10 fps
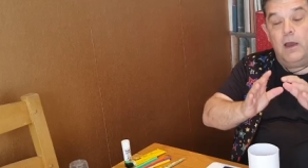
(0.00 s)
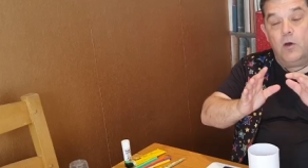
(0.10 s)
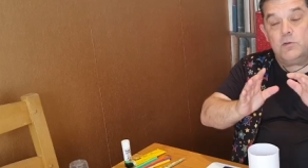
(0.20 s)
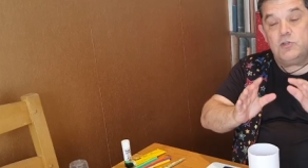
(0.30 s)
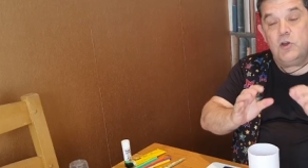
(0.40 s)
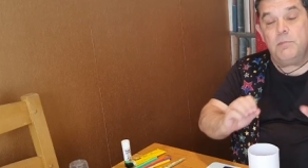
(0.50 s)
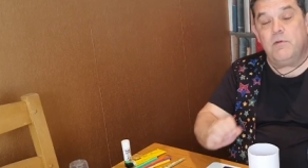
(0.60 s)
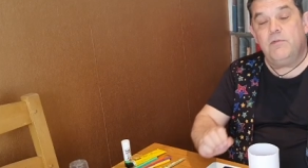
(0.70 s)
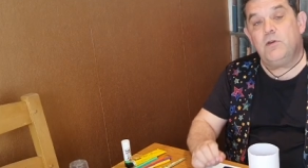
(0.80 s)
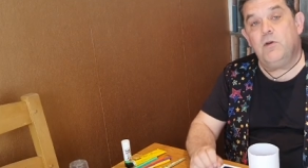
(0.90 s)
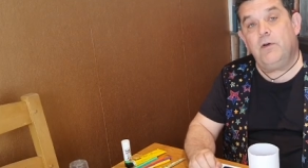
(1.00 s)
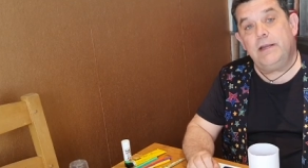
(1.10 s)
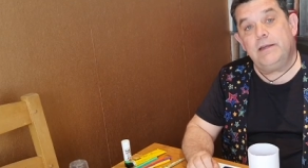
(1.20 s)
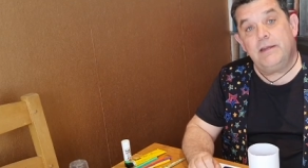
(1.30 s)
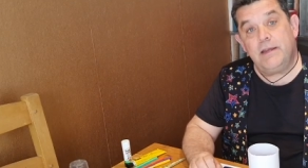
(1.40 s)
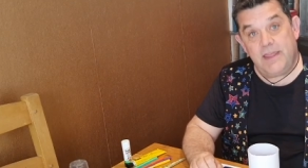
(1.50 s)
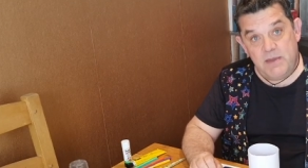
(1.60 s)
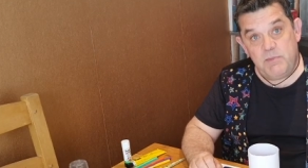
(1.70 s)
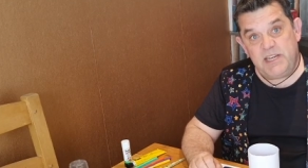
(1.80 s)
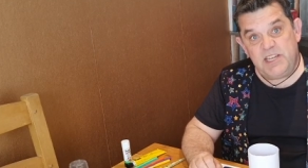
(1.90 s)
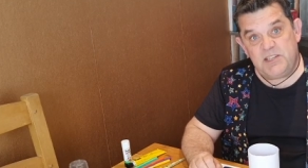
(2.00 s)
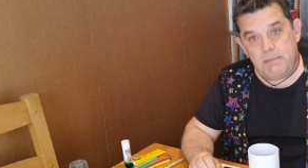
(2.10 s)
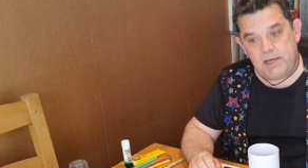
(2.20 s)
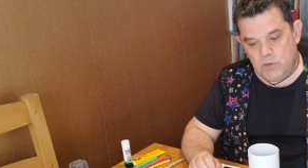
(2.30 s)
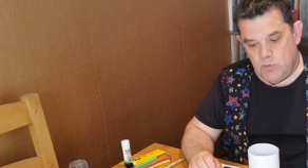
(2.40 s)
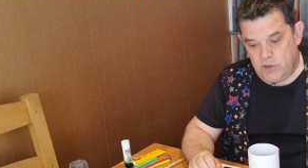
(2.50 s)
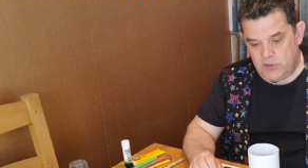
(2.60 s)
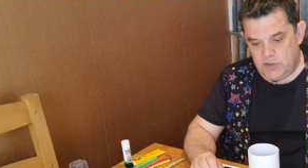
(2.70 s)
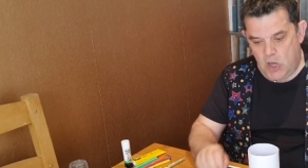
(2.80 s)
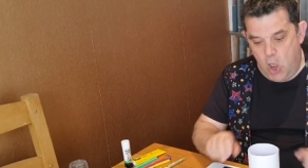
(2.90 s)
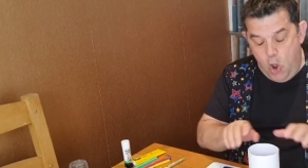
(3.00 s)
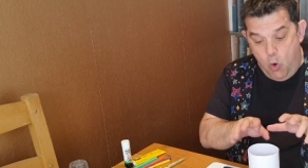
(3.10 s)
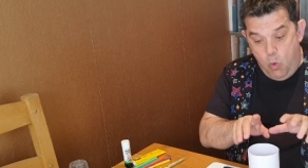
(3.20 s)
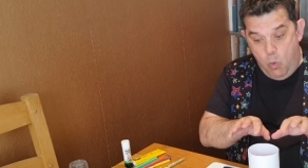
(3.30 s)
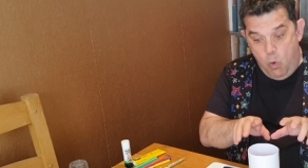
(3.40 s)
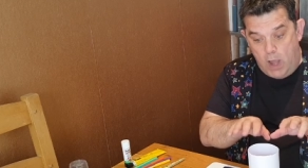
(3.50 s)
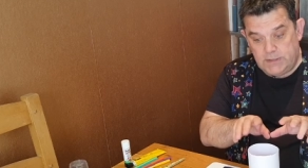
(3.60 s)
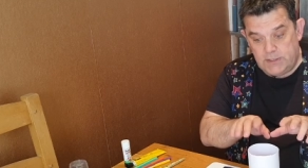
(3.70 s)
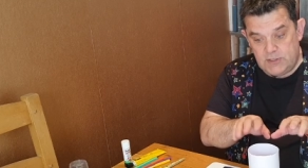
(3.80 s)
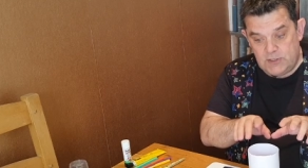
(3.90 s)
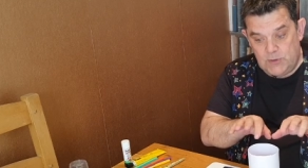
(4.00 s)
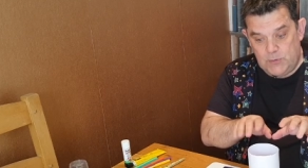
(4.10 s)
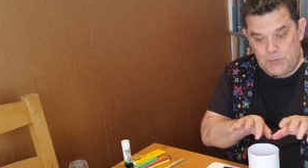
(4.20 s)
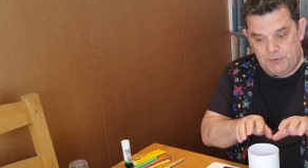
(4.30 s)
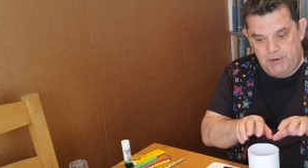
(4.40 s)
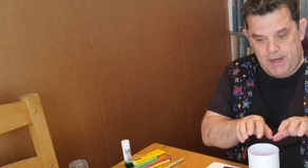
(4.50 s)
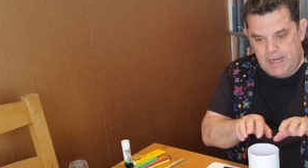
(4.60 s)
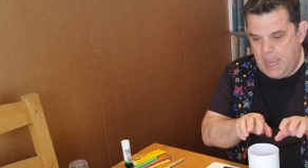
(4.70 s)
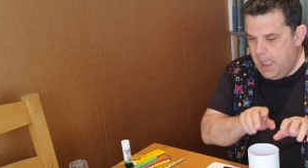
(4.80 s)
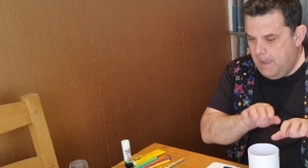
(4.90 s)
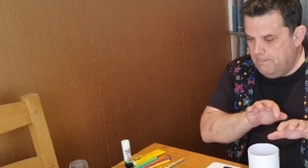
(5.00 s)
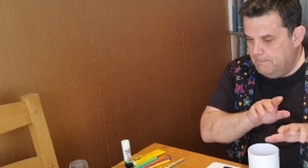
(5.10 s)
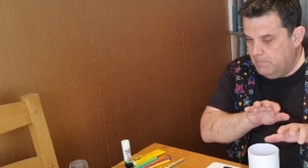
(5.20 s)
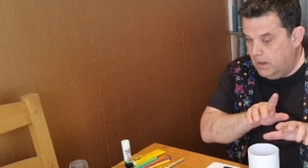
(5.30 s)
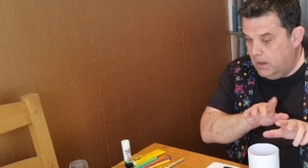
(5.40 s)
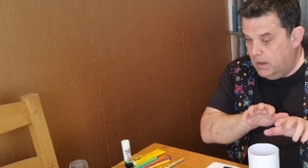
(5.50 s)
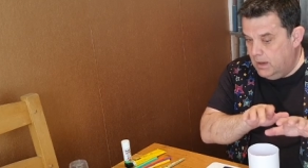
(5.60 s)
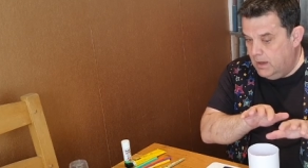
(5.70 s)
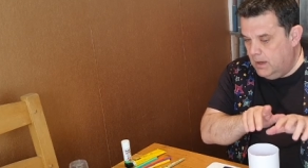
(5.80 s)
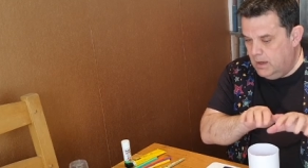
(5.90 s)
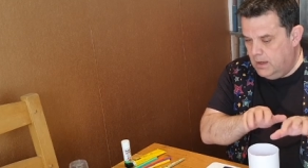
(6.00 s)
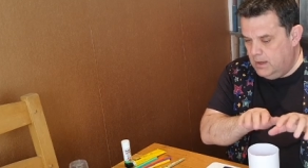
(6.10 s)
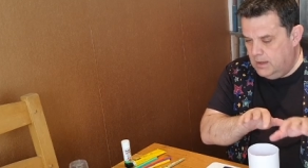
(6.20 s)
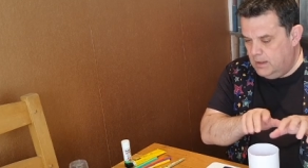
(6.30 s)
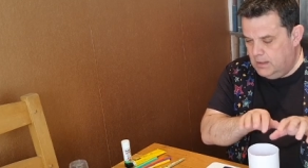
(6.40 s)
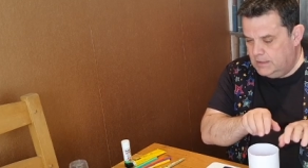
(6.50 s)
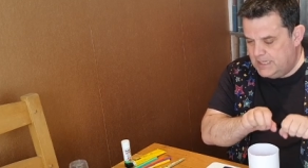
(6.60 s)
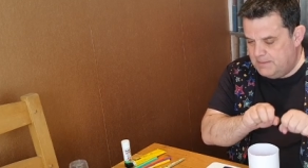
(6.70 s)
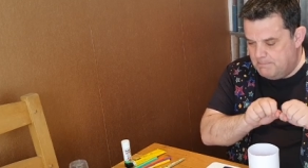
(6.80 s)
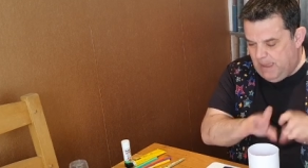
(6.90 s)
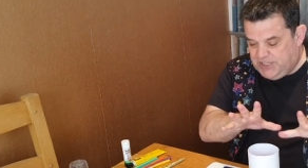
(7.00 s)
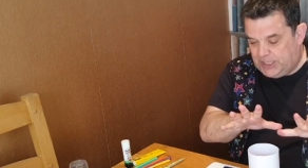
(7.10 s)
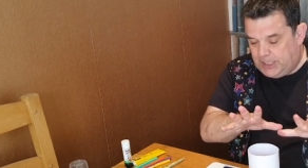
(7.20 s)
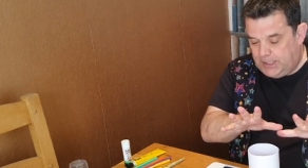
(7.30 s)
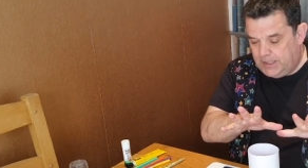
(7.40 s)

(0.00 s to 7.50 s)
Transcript: on top of the coin. And then we need some magic words. One, two, three. Marli magic.